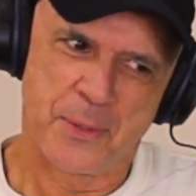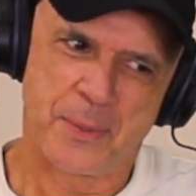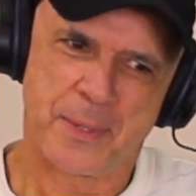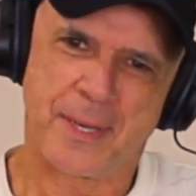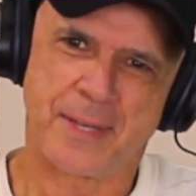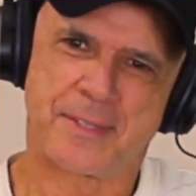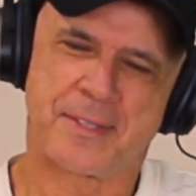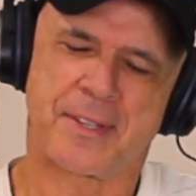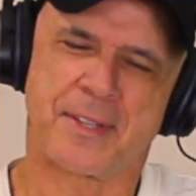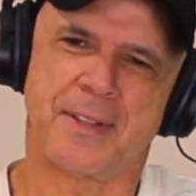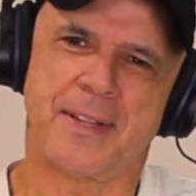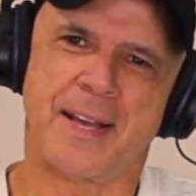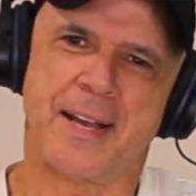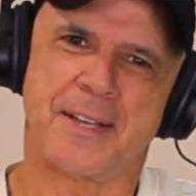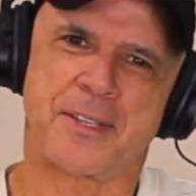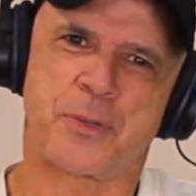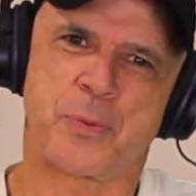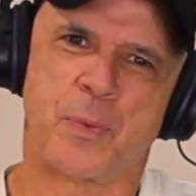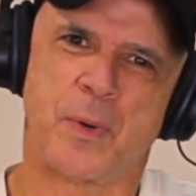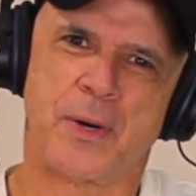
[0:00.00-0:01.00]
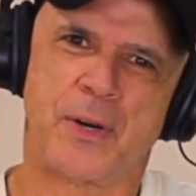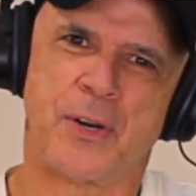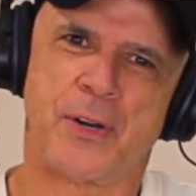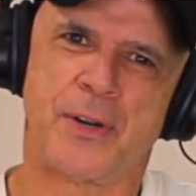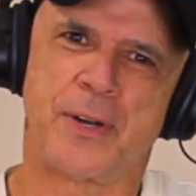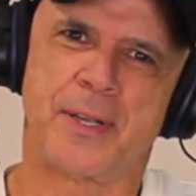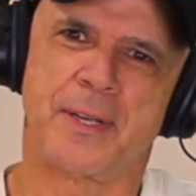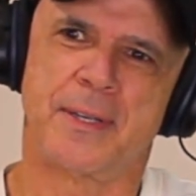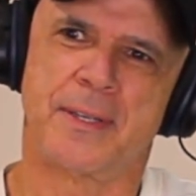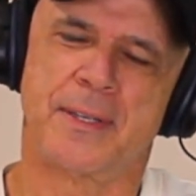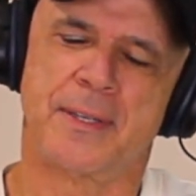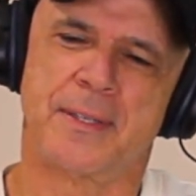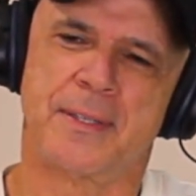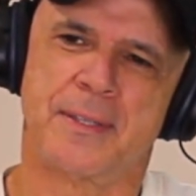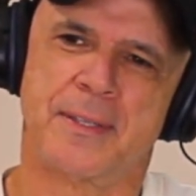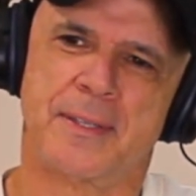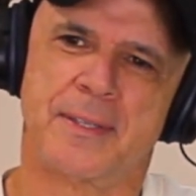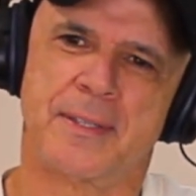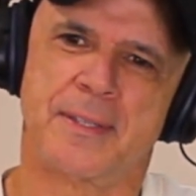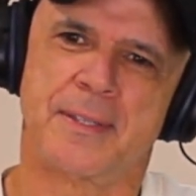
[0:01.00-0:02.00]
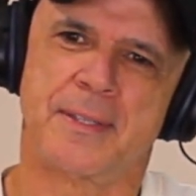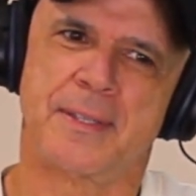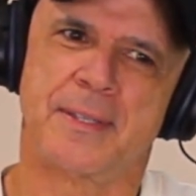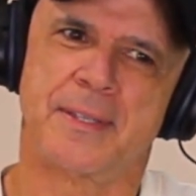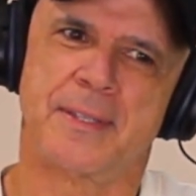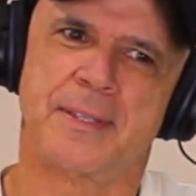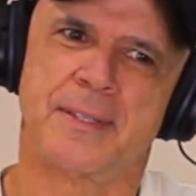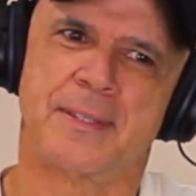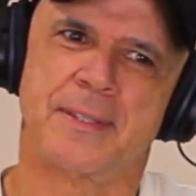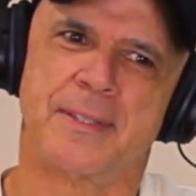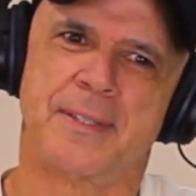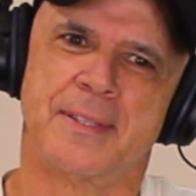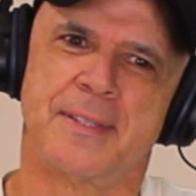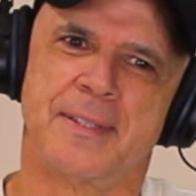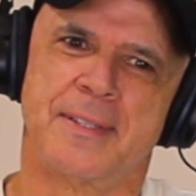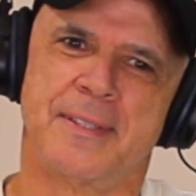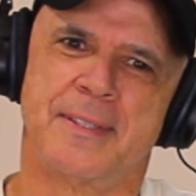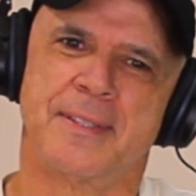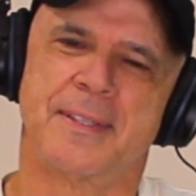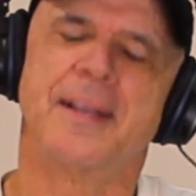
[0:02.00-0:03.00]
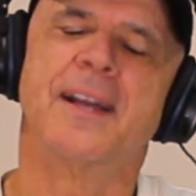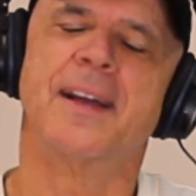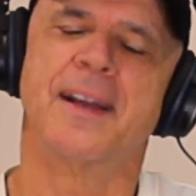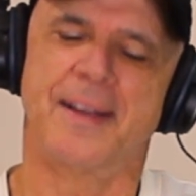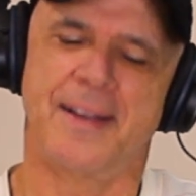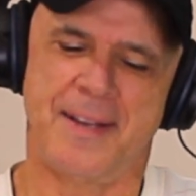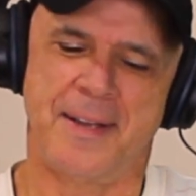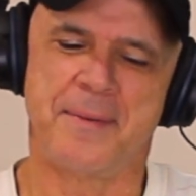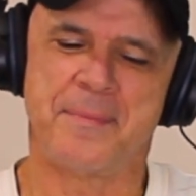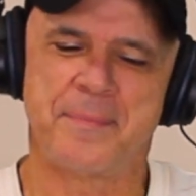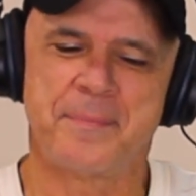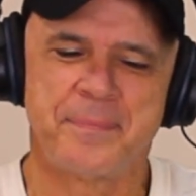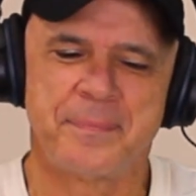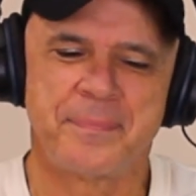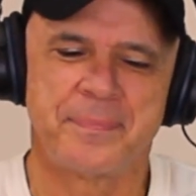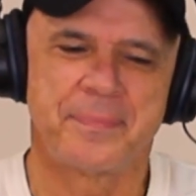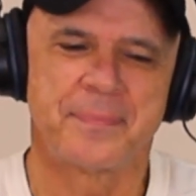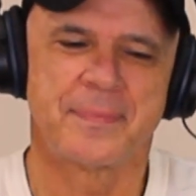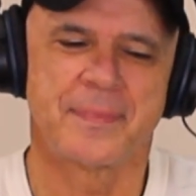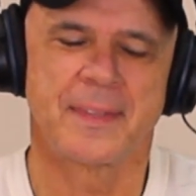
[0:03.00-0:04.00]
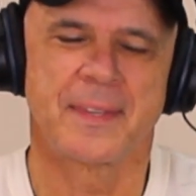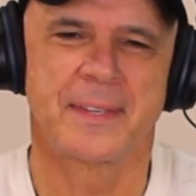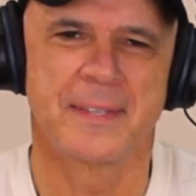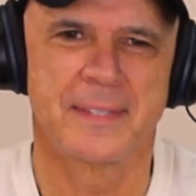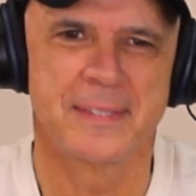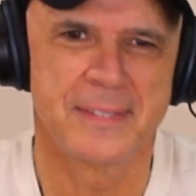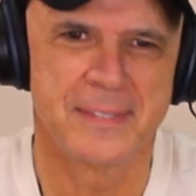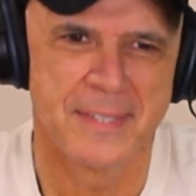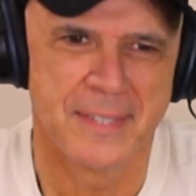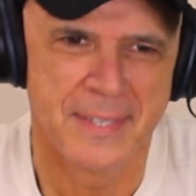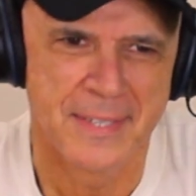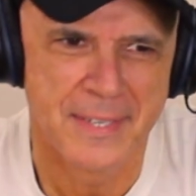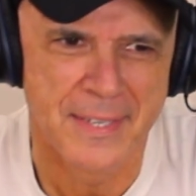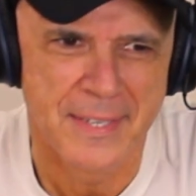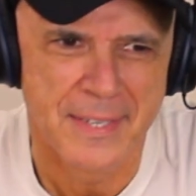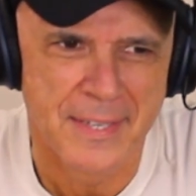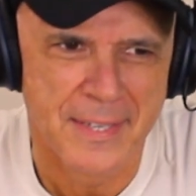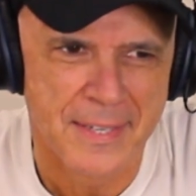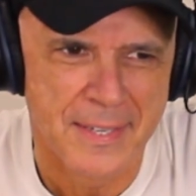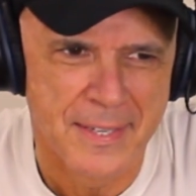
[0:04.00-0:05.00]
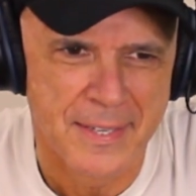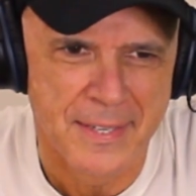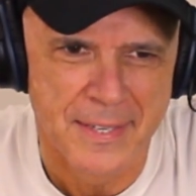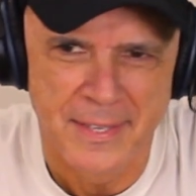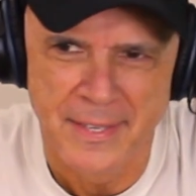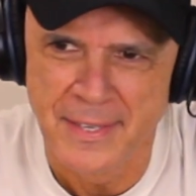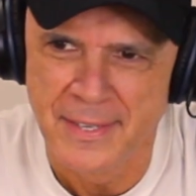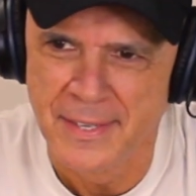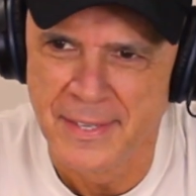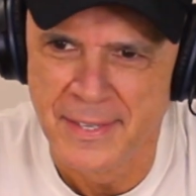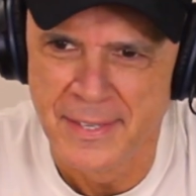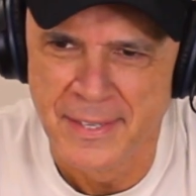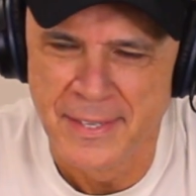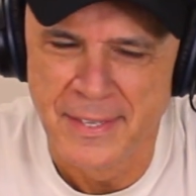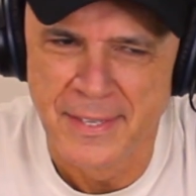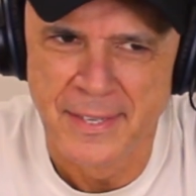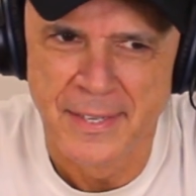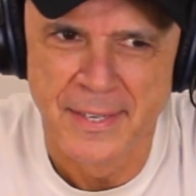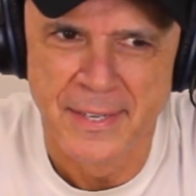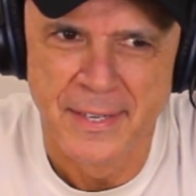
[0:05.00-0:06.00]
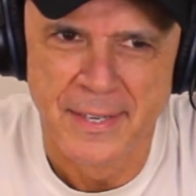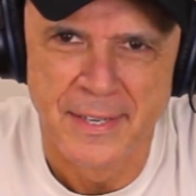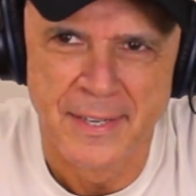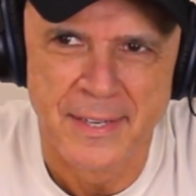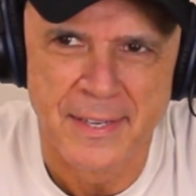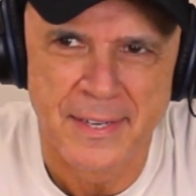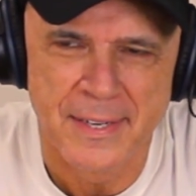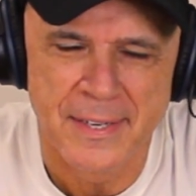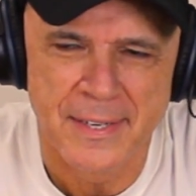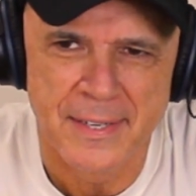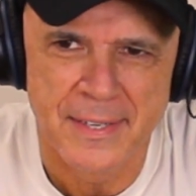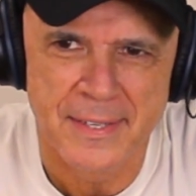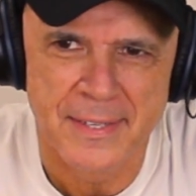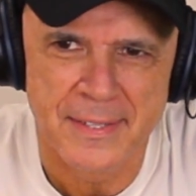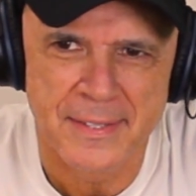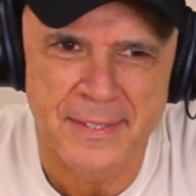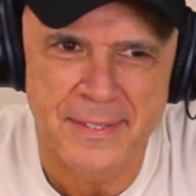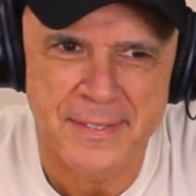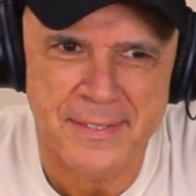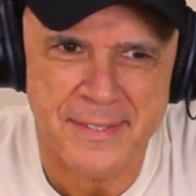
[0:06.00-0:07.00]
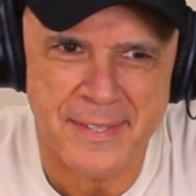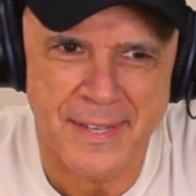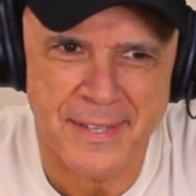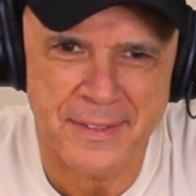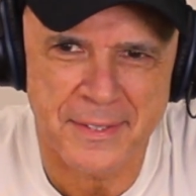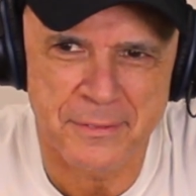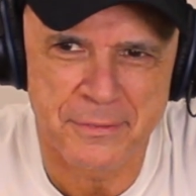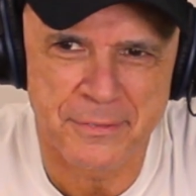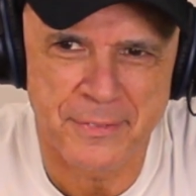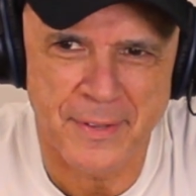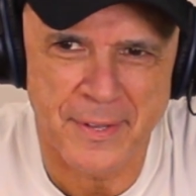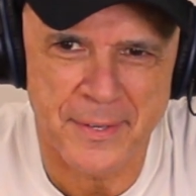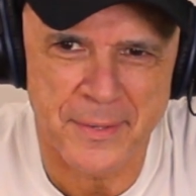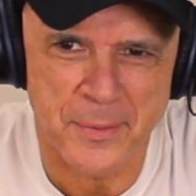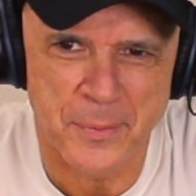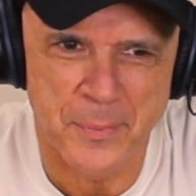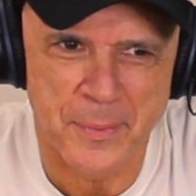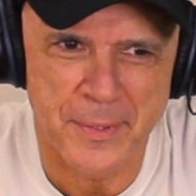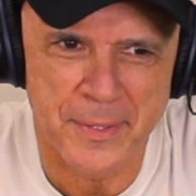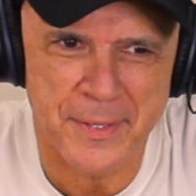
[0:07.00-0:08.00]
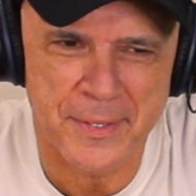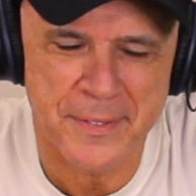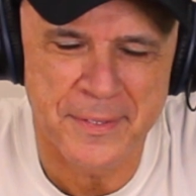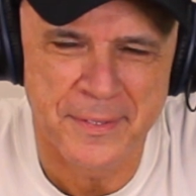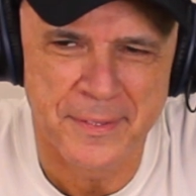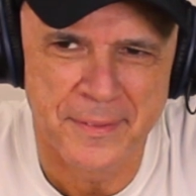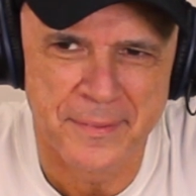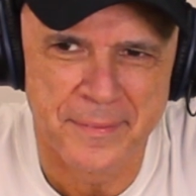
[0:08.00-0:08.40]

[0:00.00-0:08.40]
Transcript: Who gets the last word? There must be a reason for it all. Is that the final word?